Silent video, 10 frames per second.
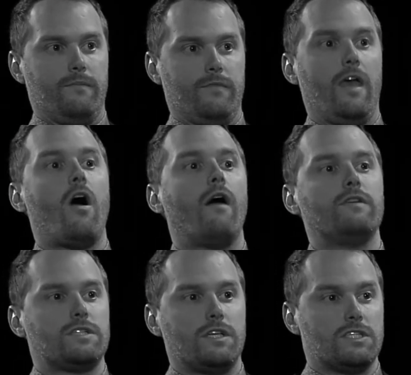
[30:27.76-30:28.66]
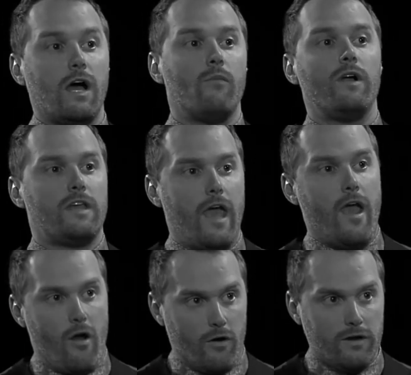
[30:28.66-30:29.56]
they obviously, someone
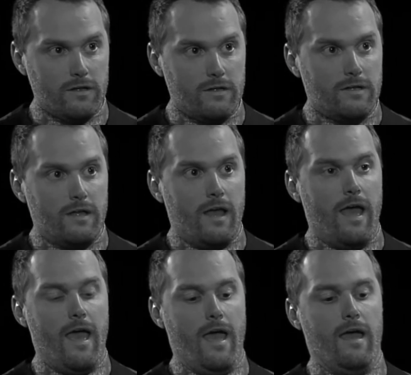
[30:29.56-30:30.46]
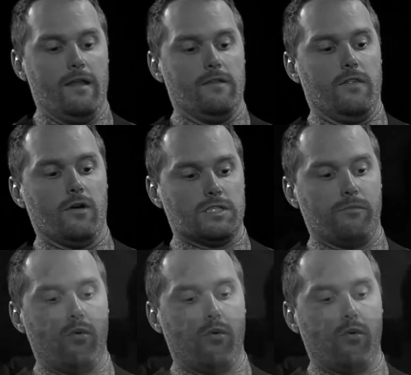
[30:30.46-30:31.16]
cared, and there's a